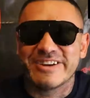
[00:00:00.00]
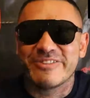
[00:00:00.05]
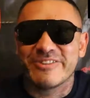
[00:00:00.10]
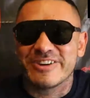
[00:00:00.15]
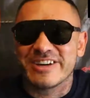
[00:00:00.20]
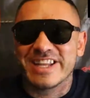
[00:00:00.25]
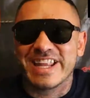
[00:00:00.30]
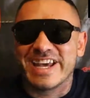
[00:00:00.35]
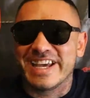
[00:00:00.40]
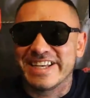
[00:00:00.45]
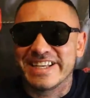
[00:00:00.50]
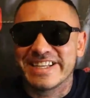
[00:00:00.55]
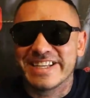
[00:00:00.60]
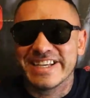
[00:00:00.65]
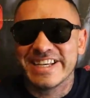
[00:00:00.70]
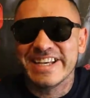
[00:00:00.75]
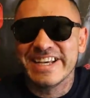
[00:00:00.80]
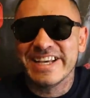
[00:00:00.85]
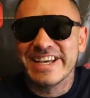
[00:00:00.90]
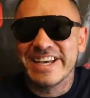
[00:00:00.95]
that were
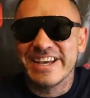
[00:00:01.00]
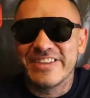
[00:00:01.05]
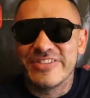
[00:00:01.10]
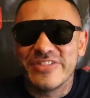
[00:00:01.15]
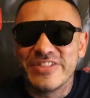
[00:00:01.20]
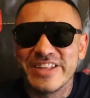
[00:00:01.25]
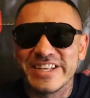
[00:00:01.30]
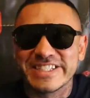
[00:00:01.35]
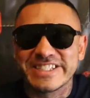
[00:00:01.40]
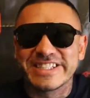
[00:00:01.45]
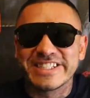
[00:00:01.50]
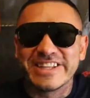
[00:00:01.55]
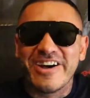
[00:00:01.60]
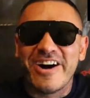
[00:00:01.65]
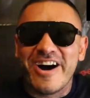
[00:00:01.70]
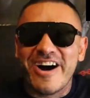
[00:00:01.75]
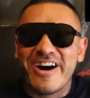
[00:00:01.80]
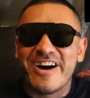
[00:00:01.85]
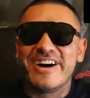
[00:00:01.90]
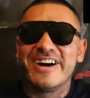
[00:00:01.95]
like this
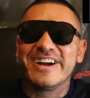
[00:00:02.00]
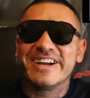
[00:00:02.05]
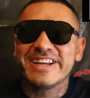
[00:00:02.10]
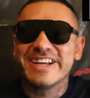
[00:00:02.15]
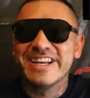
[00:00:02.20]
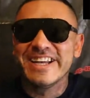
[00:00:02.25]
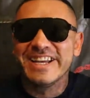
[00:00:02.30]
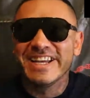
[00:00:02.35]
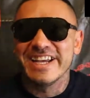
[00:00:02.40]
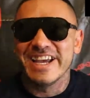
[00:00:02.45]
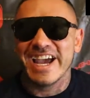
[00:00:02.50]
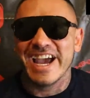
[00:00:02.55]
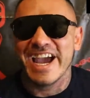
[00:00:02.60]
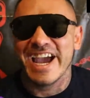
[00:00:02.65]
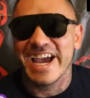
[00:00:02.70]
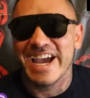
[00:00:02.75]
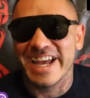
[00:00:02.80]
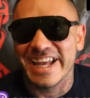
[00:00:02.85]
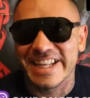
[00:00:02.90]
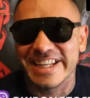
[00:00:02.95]
long
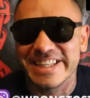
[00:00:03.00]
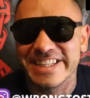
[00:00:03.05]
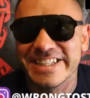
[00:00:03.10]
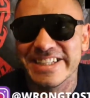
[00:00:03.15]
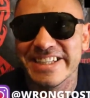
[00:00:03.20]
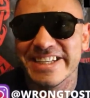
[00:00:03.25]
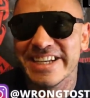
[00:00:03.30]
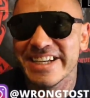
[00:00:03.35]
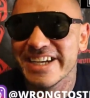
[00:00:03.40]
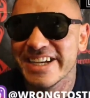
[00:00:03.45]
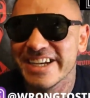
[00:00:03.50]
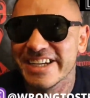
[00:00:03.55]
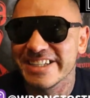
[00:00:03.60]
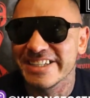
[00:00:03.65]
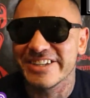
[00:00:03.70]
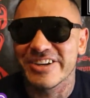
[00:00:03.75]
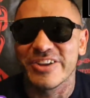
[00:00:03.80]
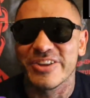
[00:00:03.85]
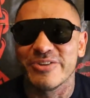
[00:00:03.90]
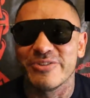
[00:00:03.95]
and
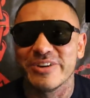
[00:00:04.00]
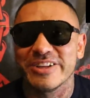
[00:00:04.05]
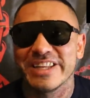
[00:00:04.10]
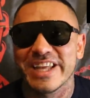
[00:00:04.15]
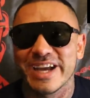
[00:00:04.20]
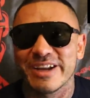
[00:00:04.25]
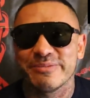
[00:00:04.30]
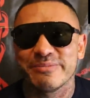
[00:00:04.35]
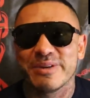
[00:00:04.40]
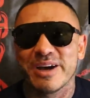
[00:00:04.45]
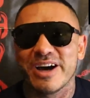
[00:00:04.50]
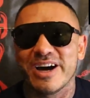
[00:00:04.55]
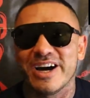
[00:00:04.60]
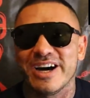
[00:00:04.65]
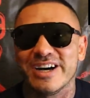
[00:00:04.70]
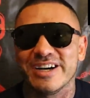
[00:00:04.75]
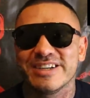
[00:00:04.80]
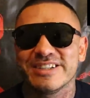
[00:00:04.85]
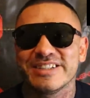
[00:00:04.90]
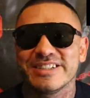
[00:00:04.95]
you know the one that
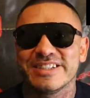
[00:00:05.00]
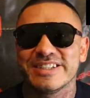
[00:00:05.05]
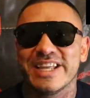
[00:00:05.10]
uh,